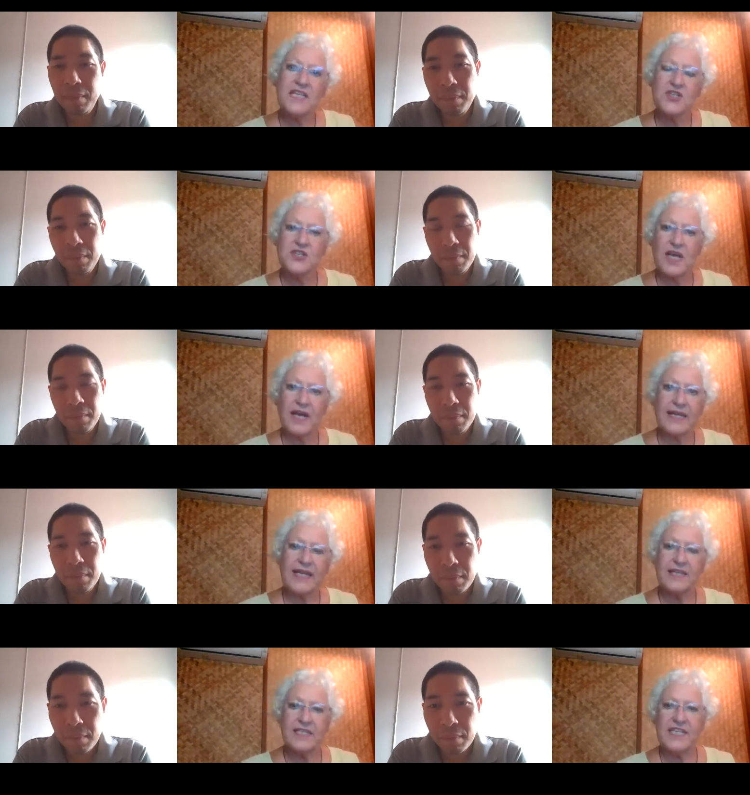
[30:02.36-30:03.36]
Speaker 1: teach. Uh, I
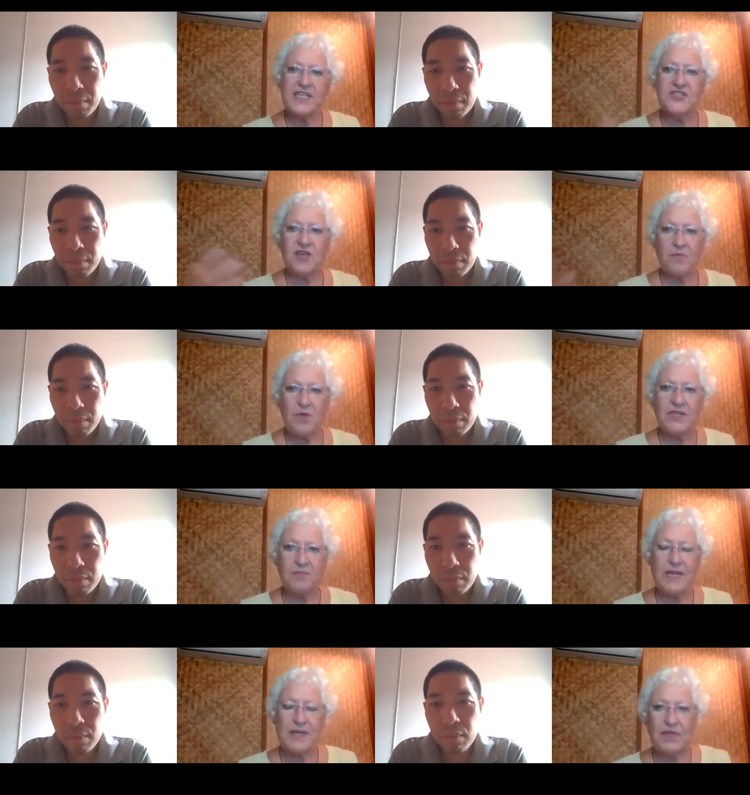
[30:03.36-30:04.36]
can teach some other
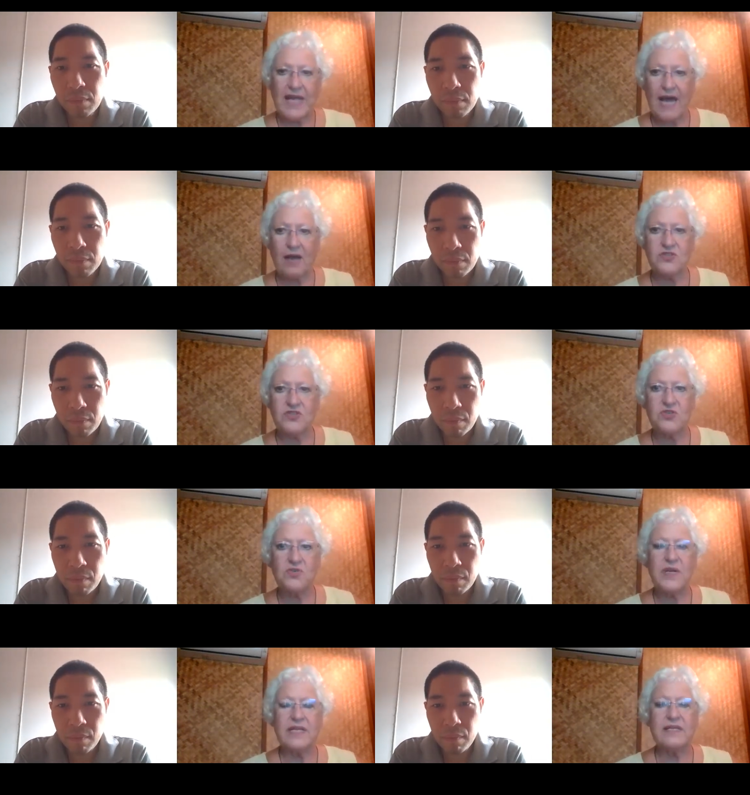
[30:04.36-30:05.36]
people how to
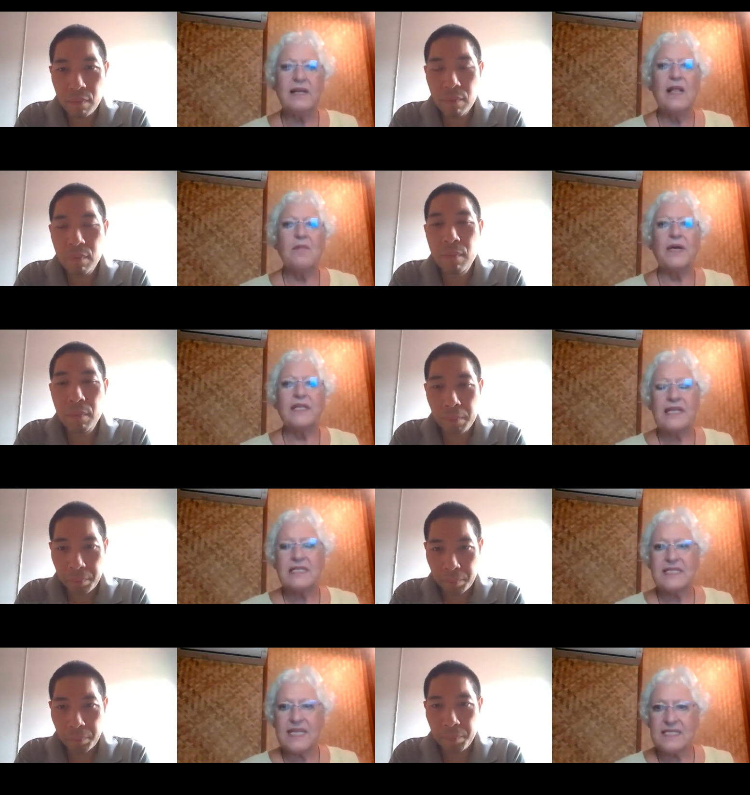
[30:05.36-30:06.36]
do it, but
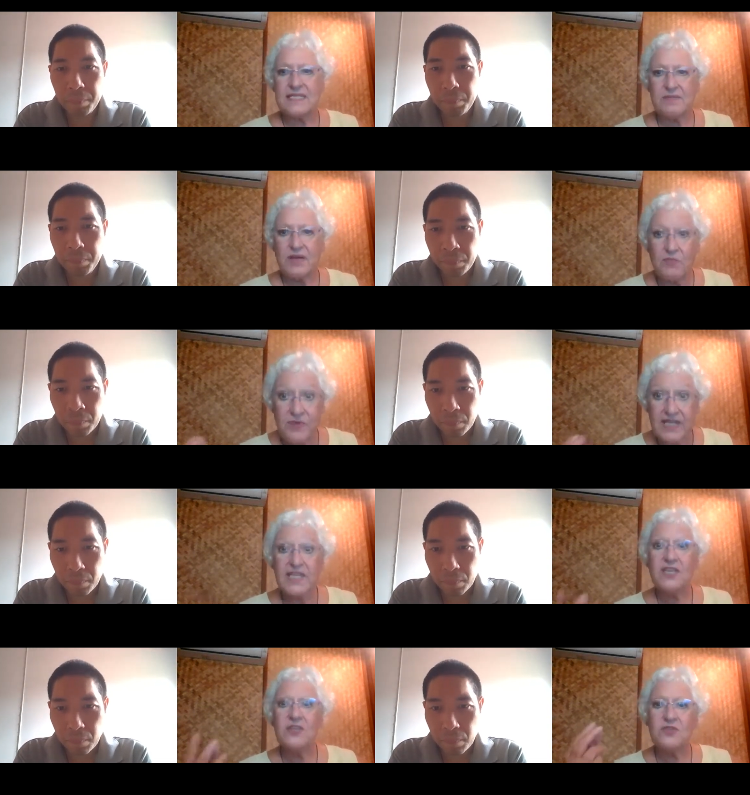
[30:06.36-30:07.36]
it's it's really
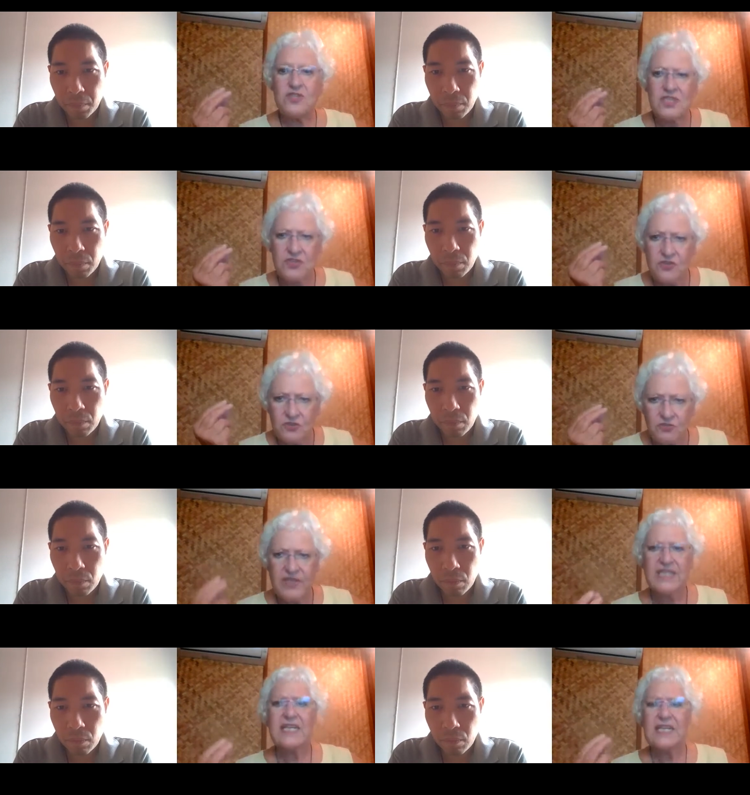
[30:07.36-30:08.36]
you you
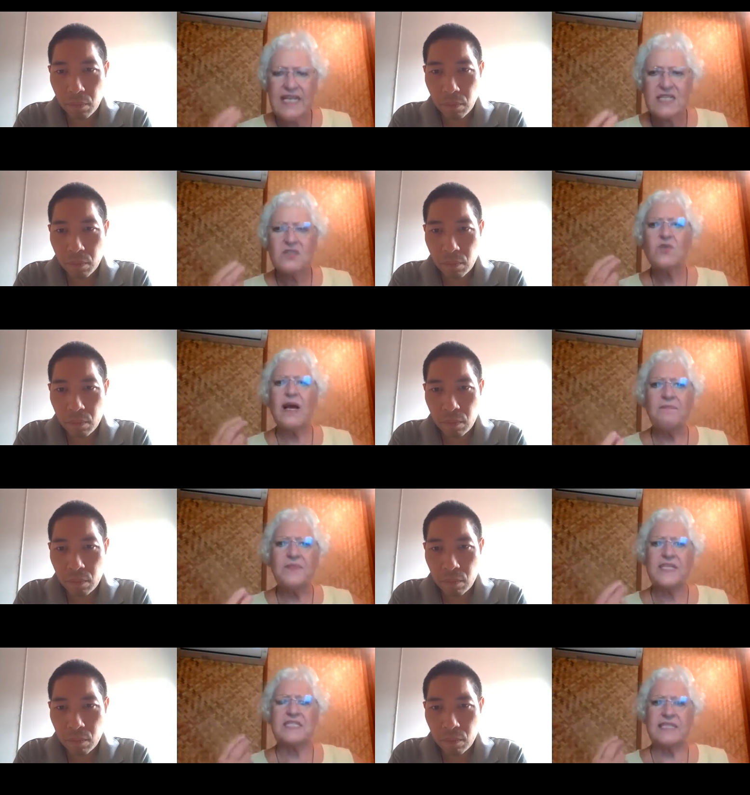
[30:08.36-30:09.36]
really need to
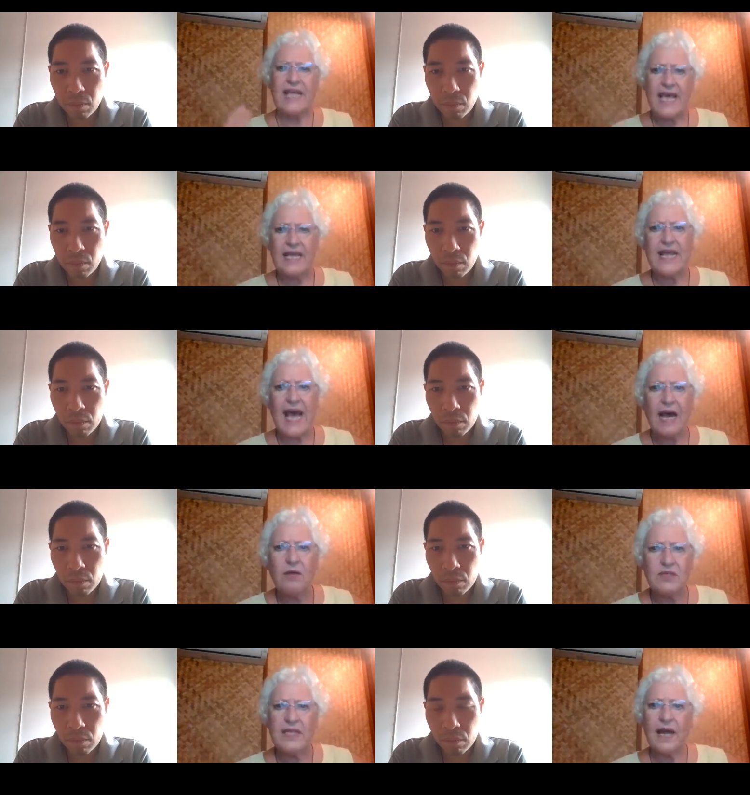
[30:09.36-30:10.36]
understand
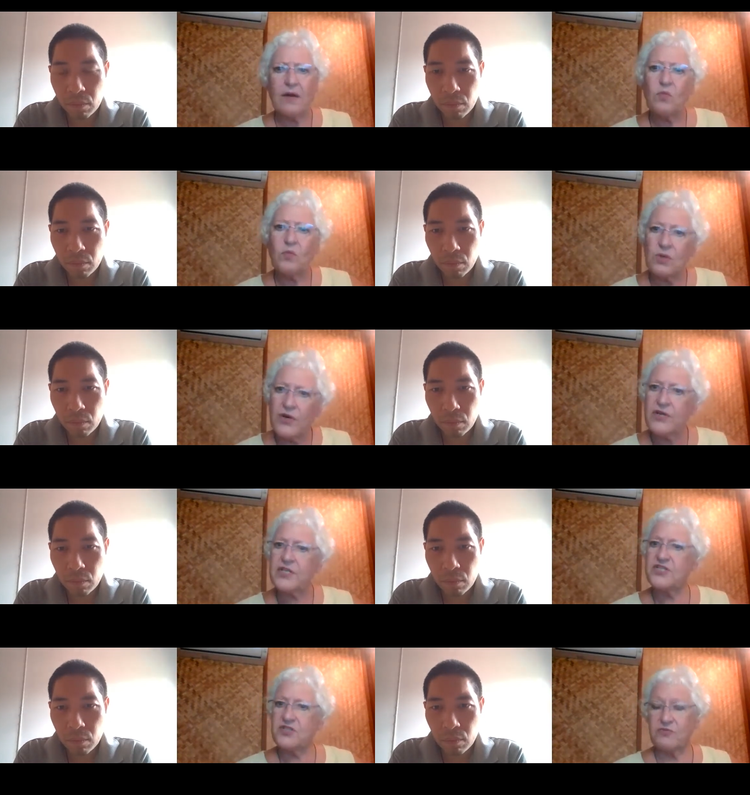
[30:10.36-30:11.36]
how that
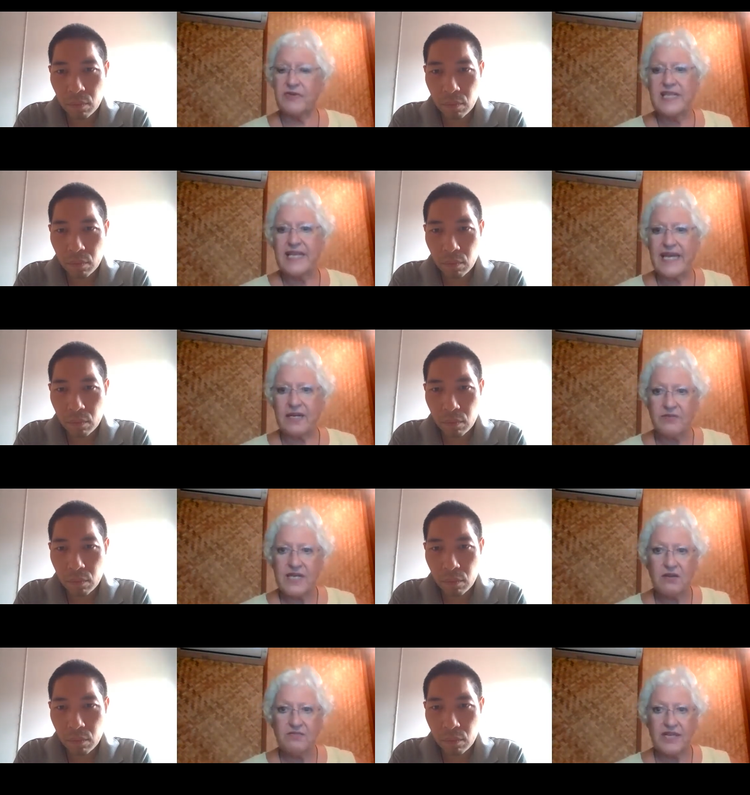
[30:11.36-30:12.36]
works to really get
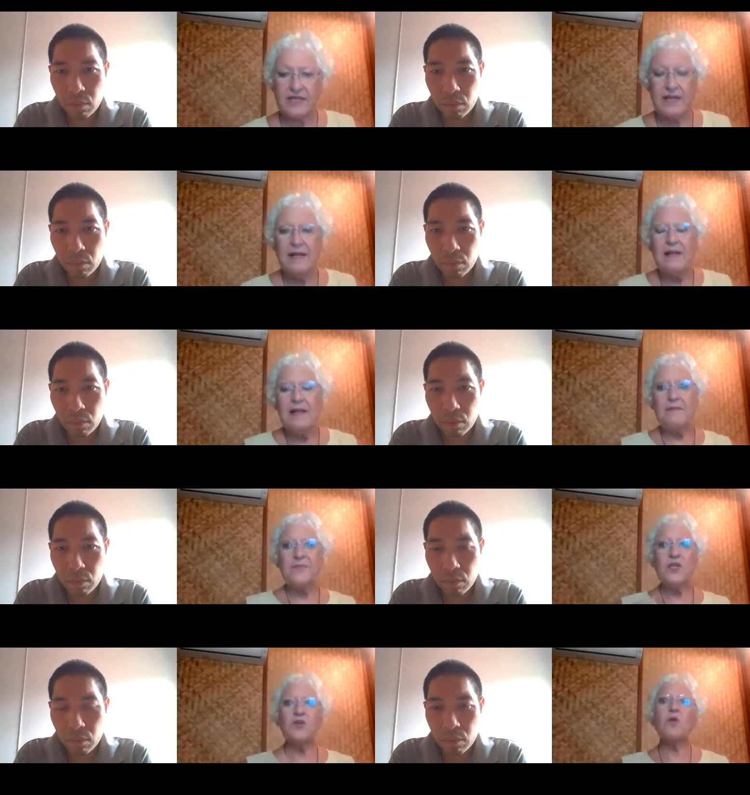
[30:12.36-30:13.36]
rid of it.
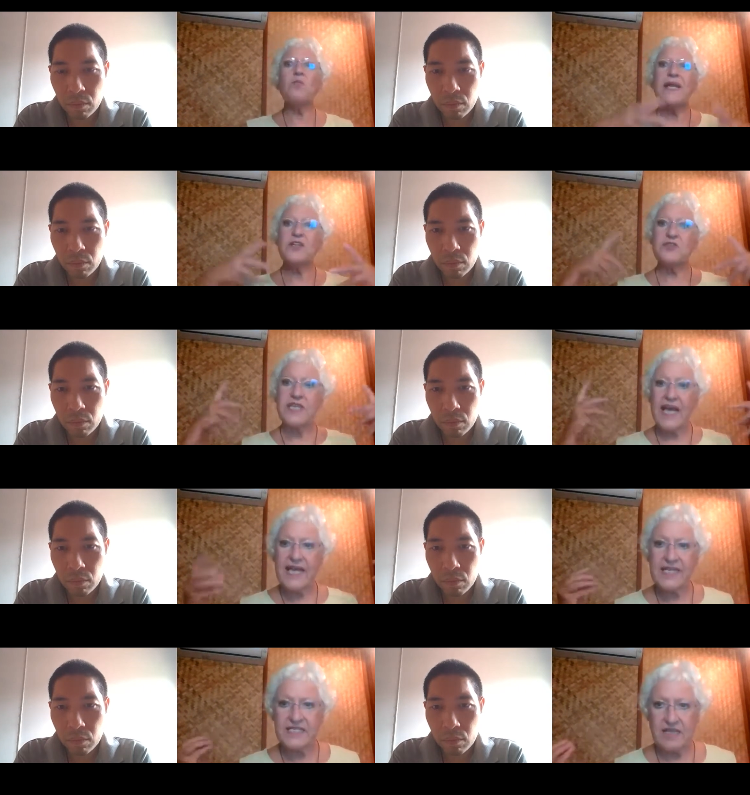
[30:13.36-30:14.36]
And you know, when you
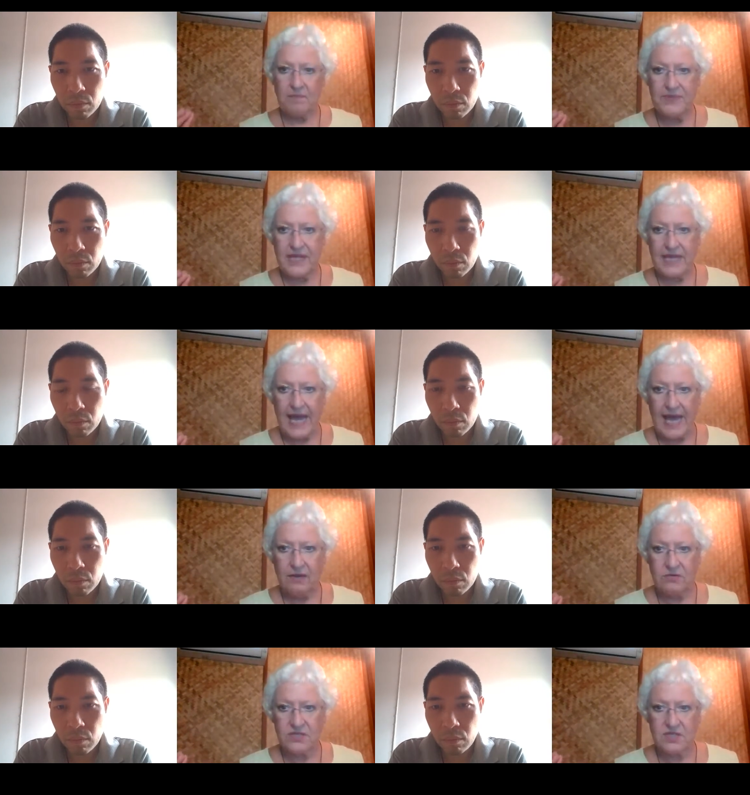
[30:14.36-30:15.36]
take something
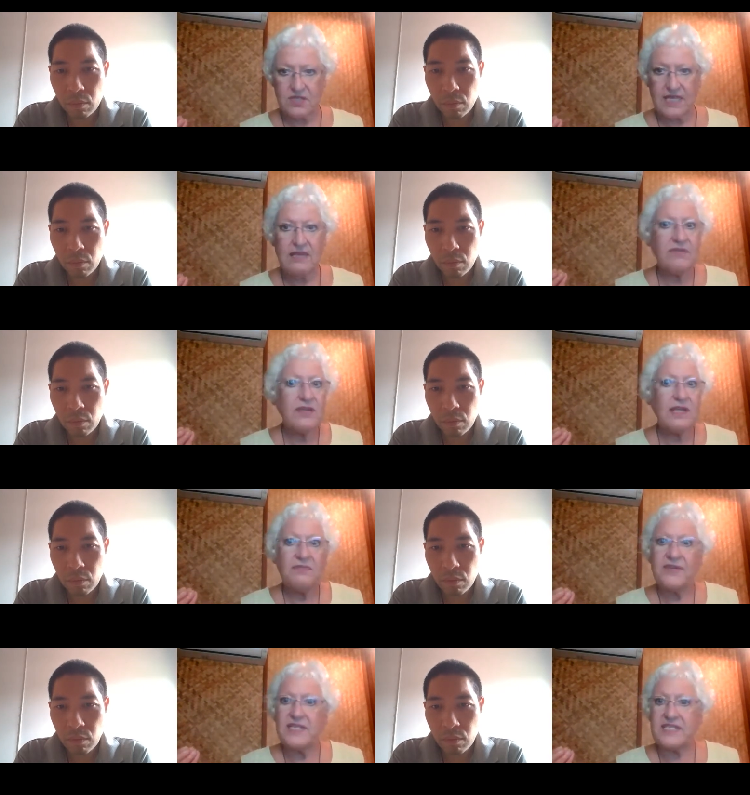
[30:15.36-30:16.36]
out, even
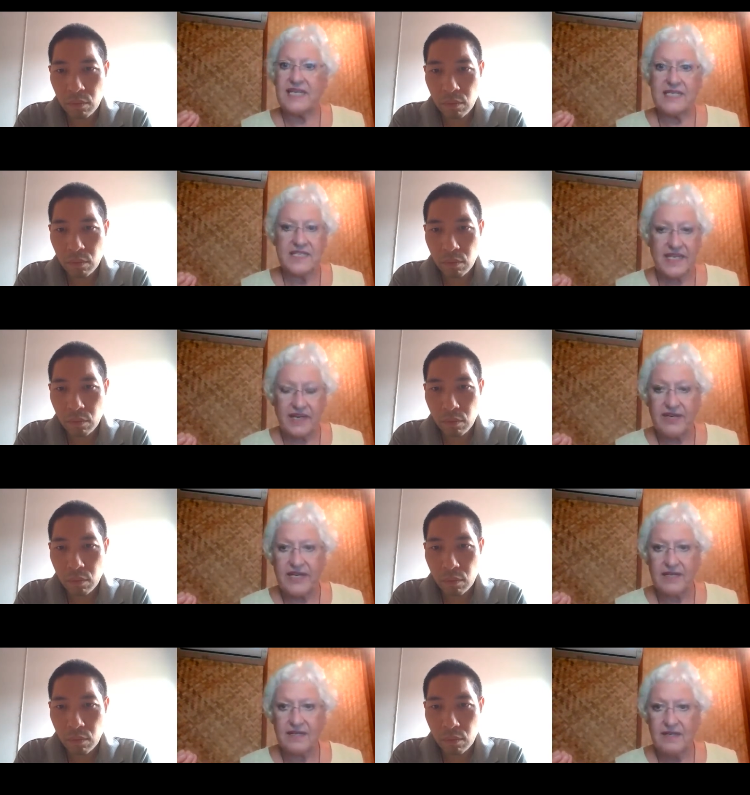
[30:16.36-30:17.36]
if it's
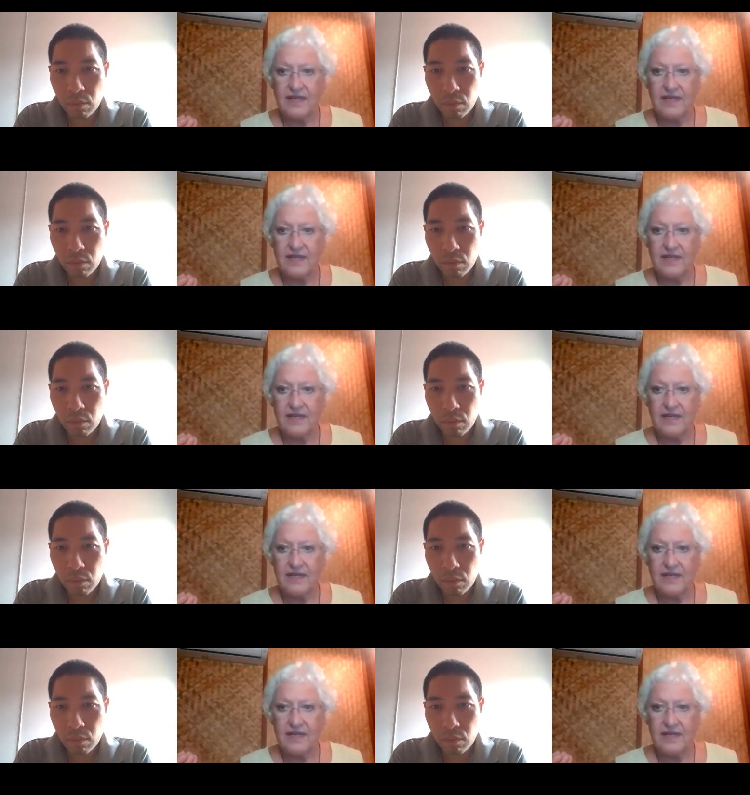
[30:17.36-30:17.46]
etheric,